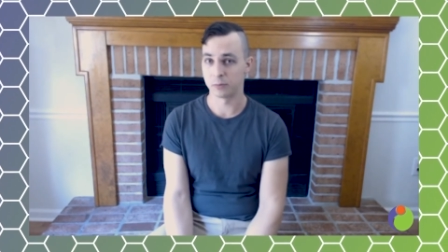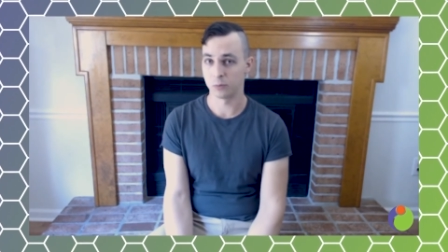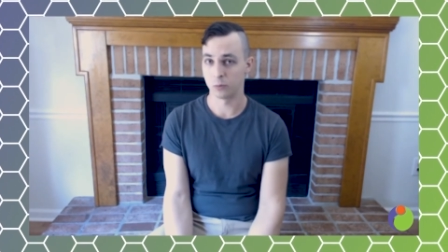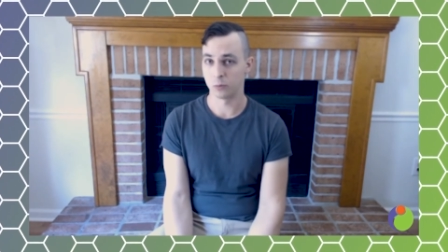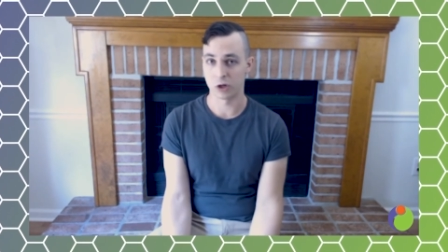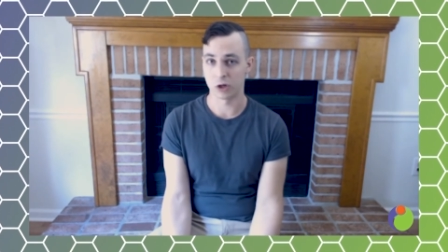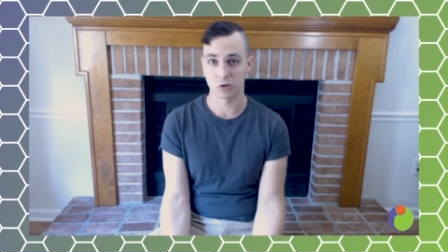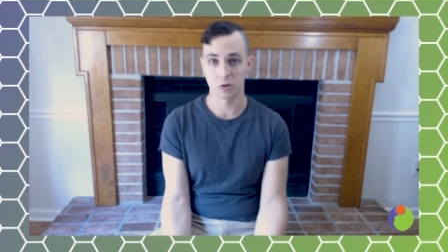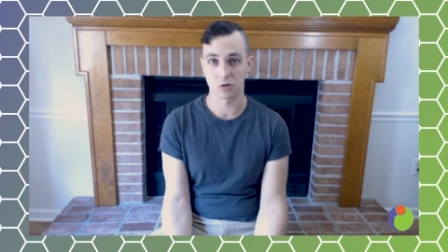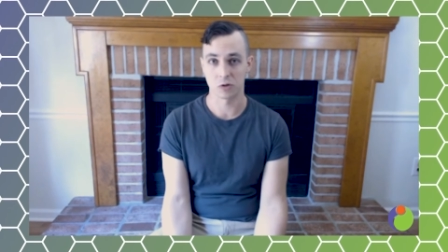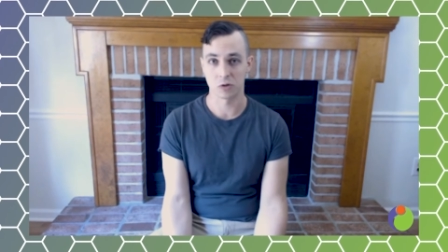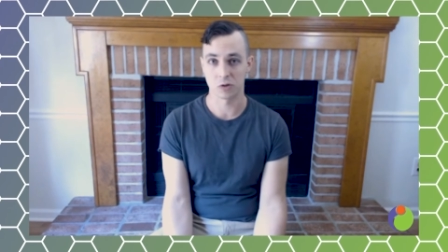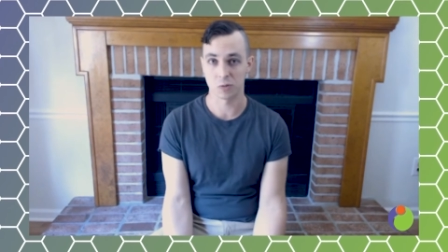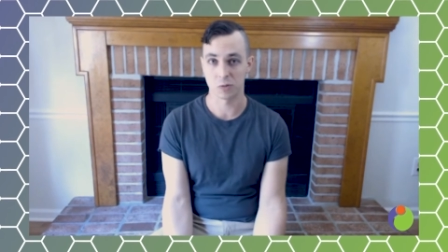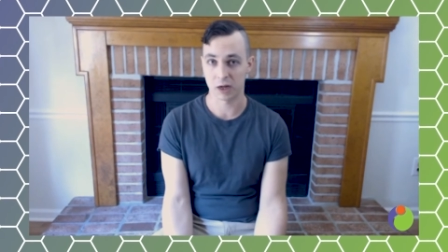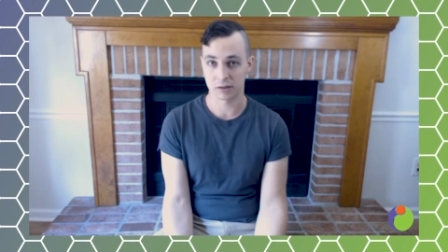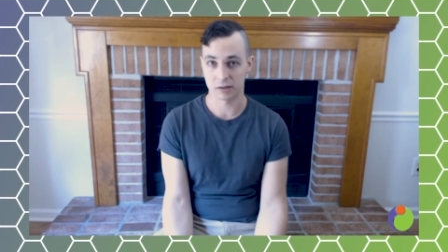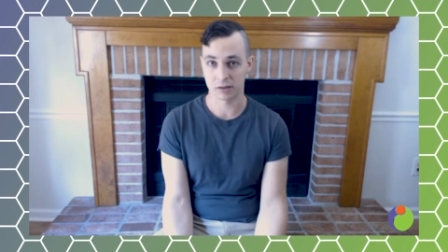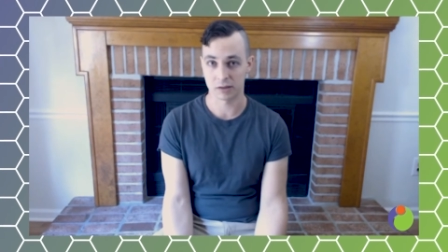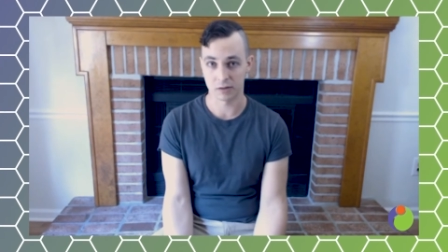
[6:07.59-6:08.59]

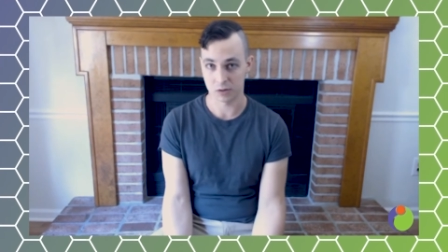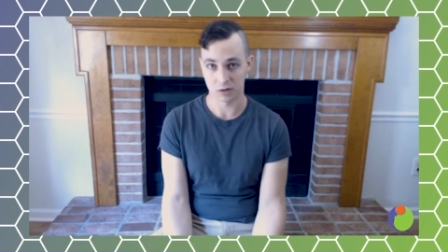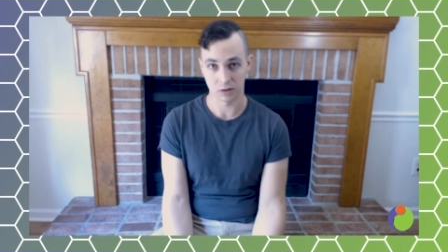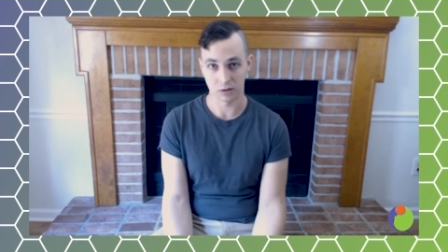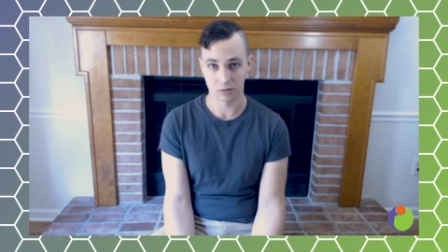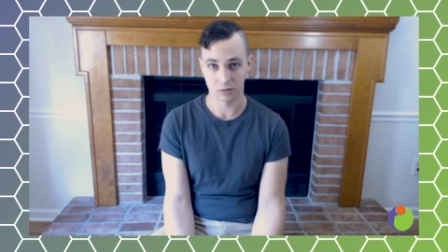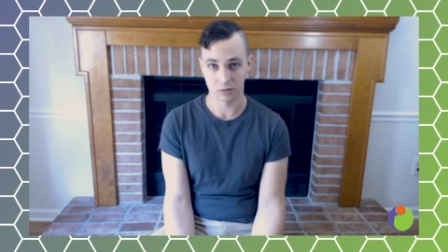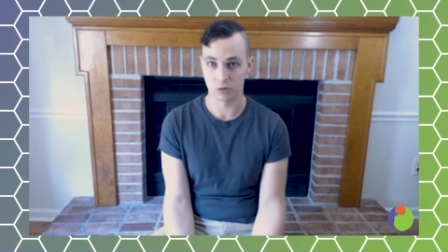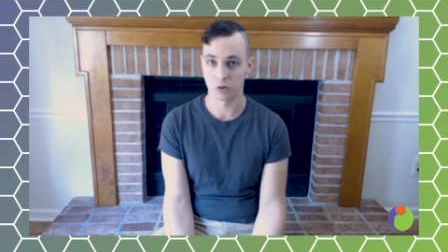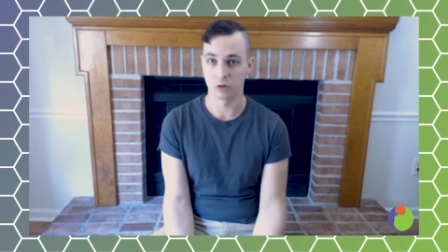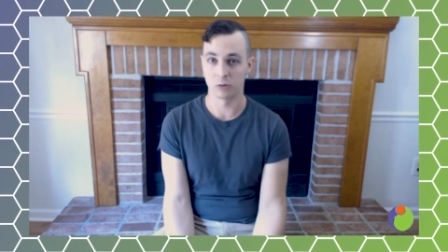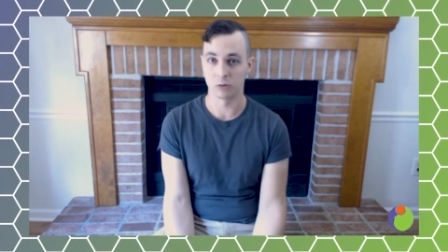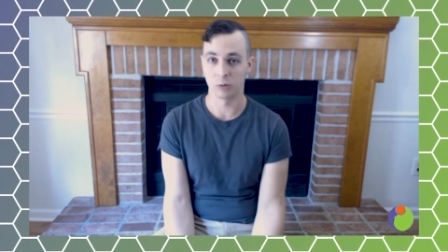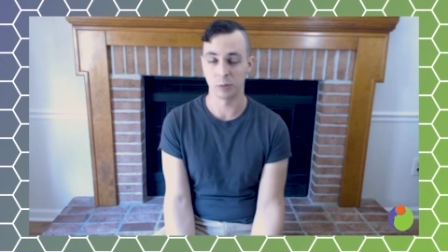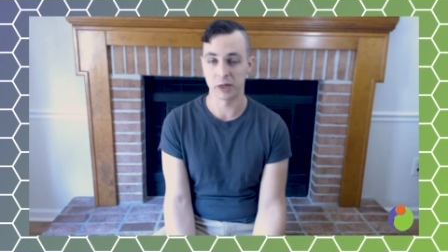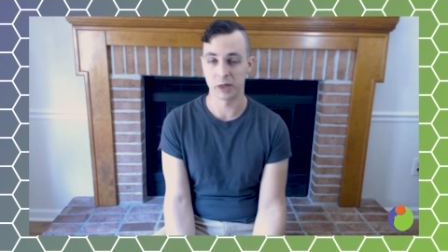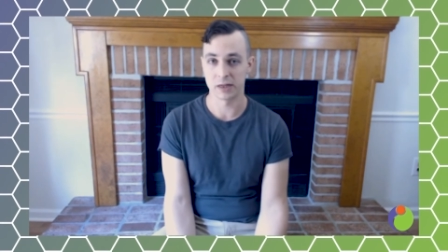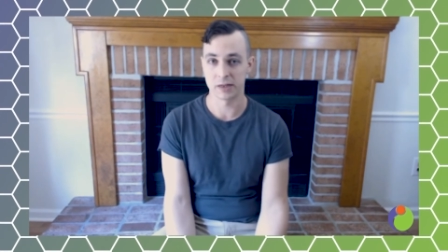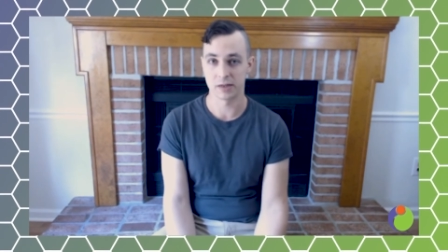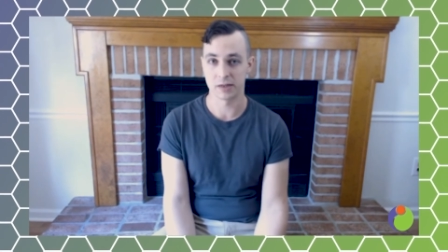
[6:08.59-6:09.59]
retrospectives on a normal
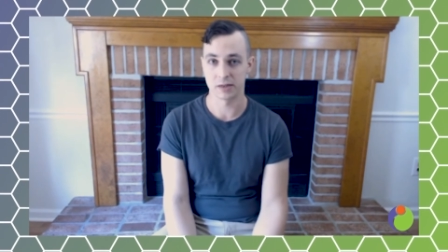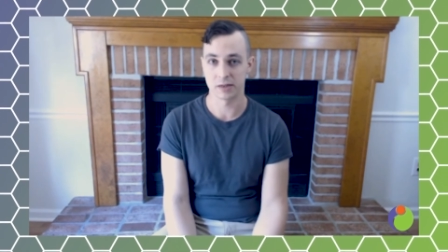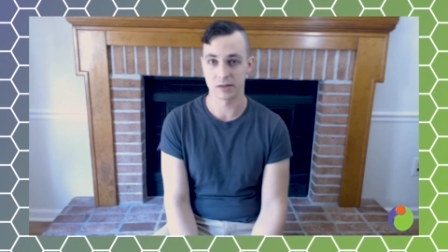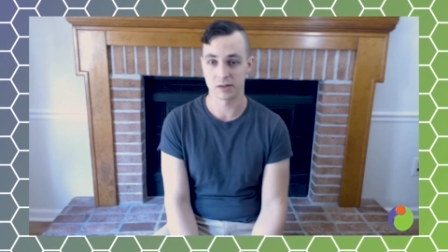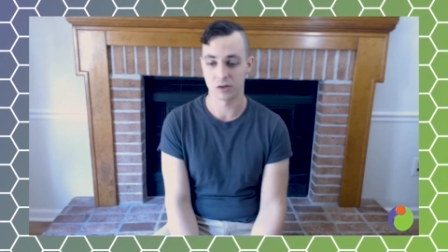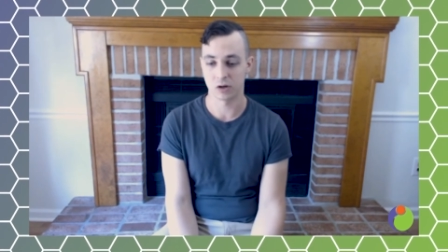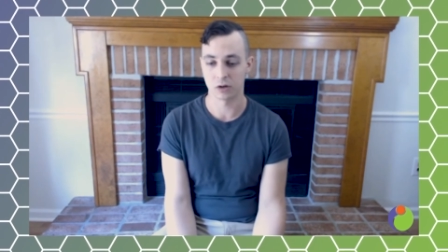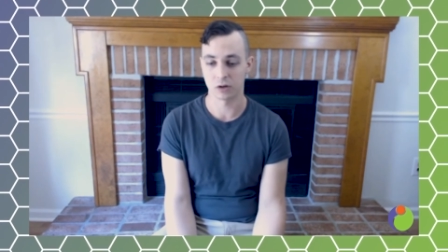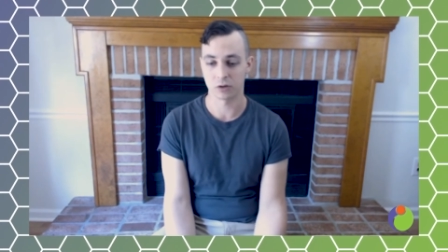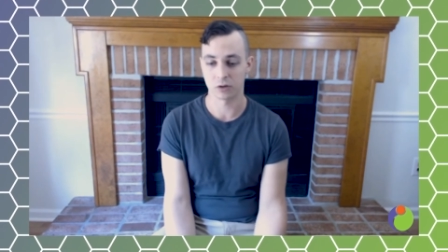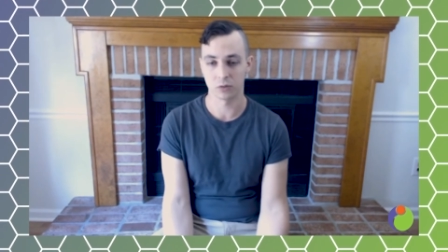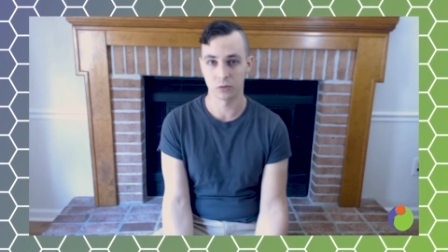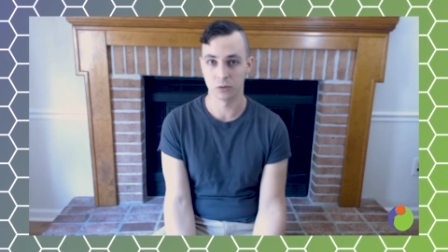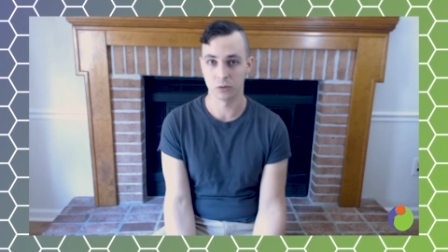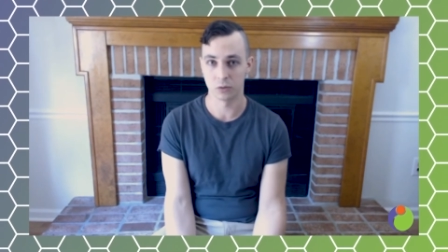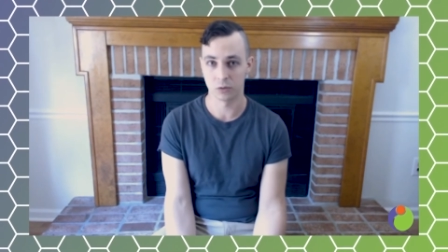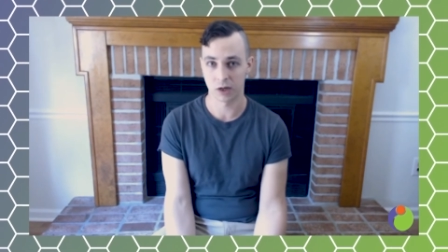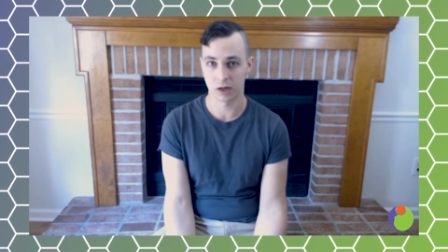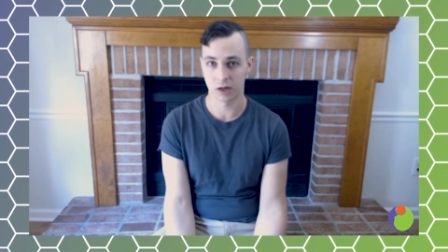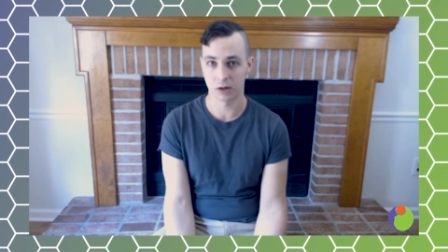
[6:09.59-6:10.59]
basis and talk
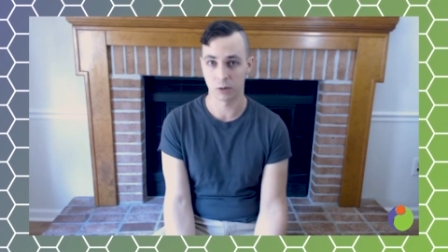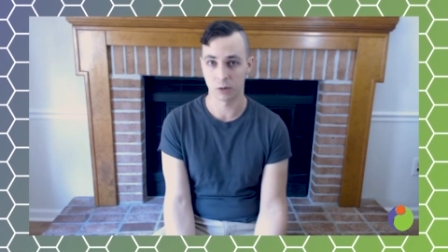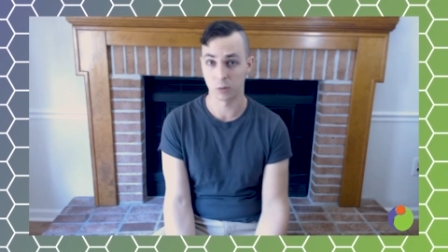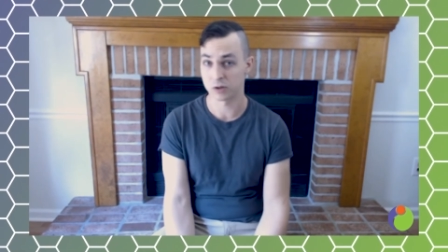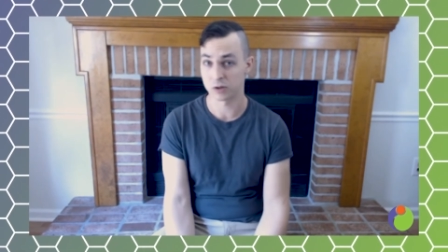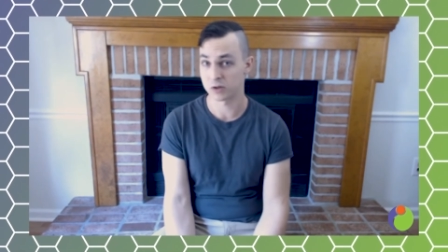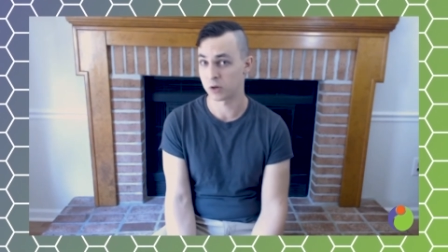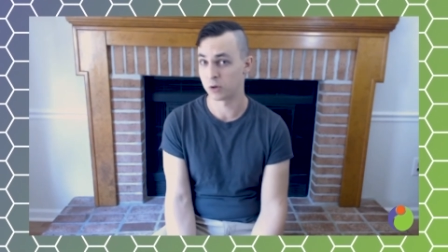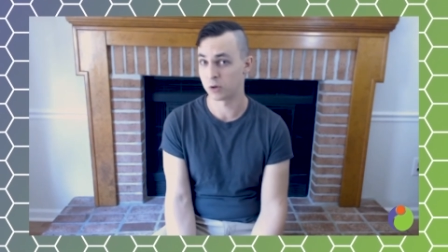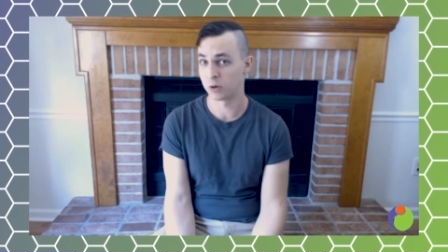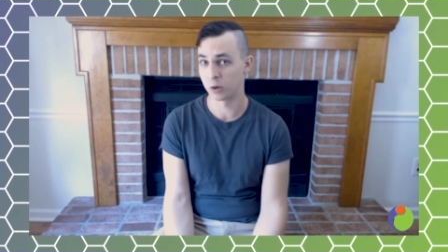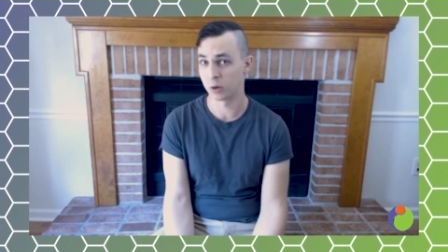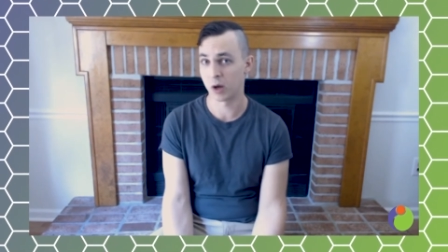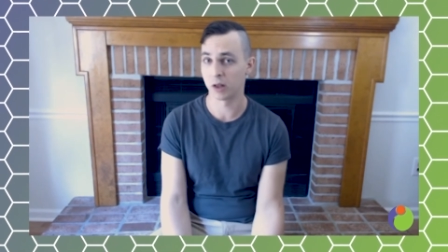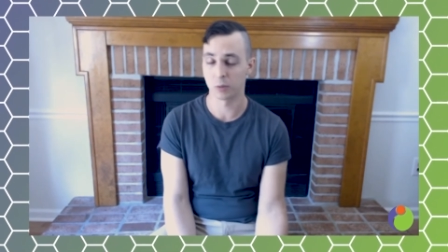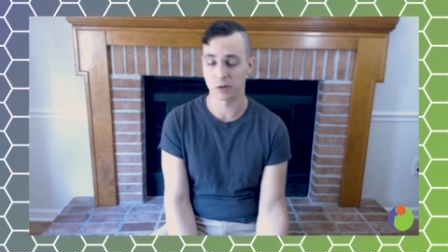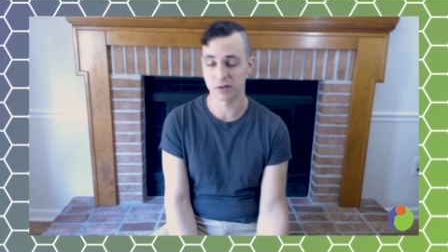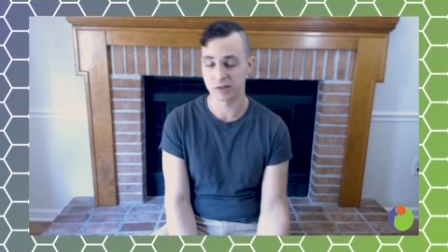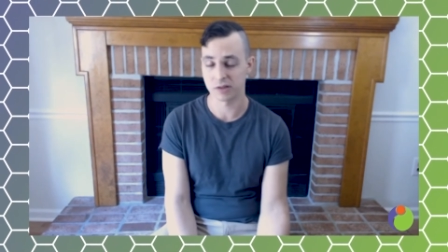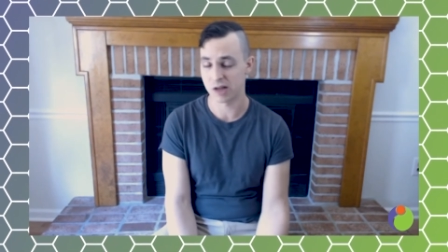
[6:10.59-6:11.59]
through kind of what's going
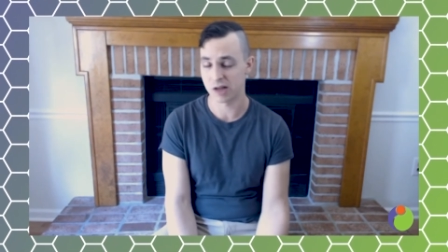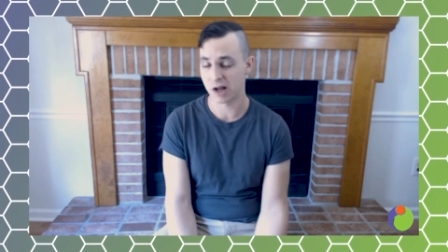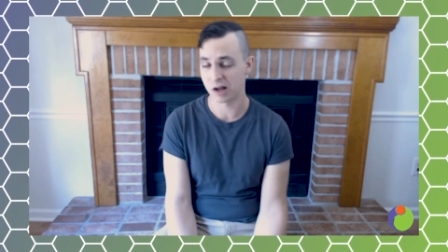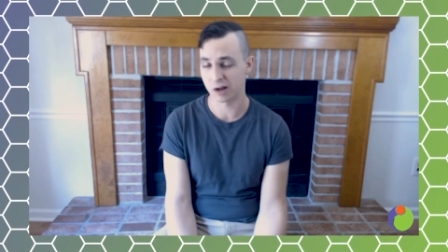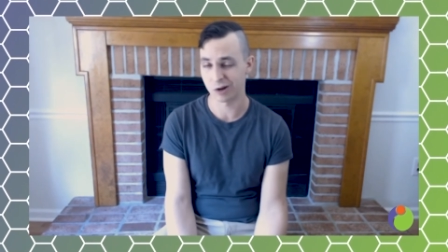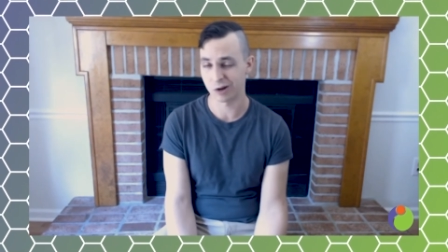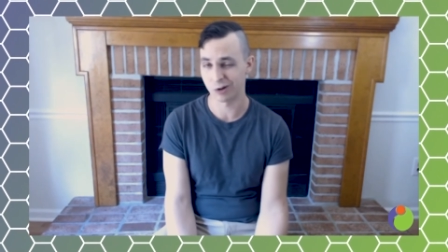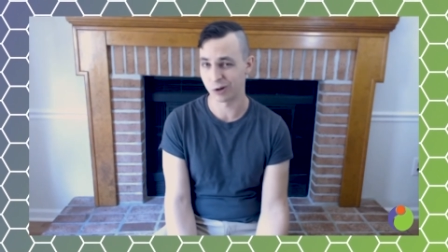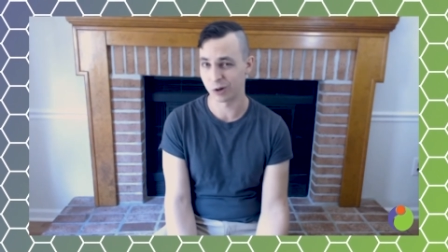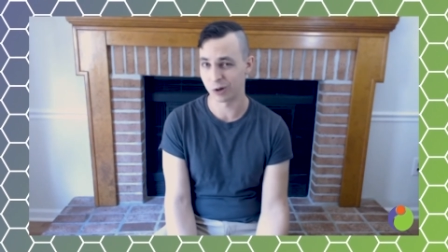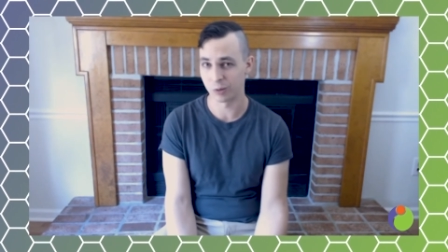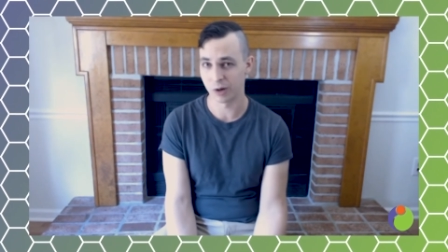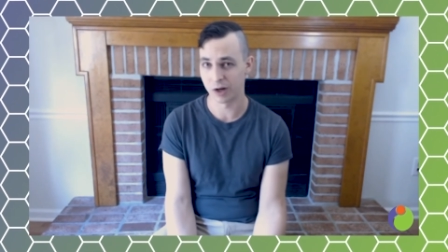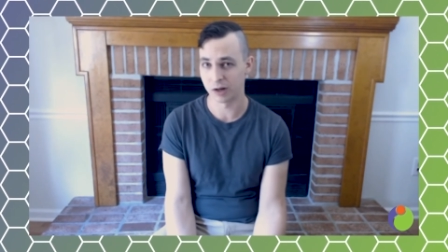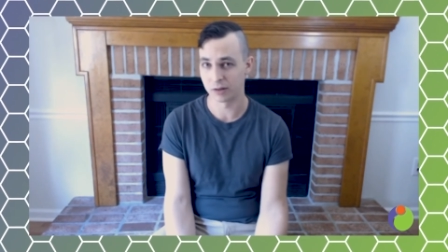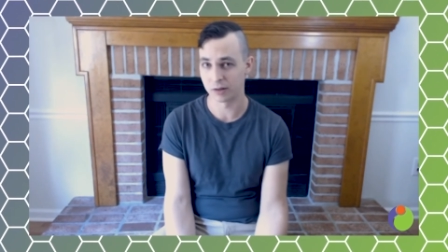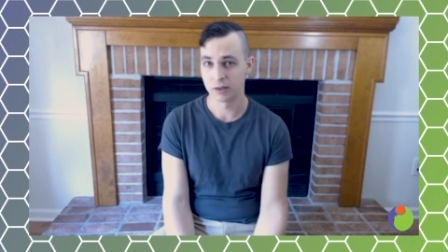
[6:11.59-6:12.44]
well and what's not going well.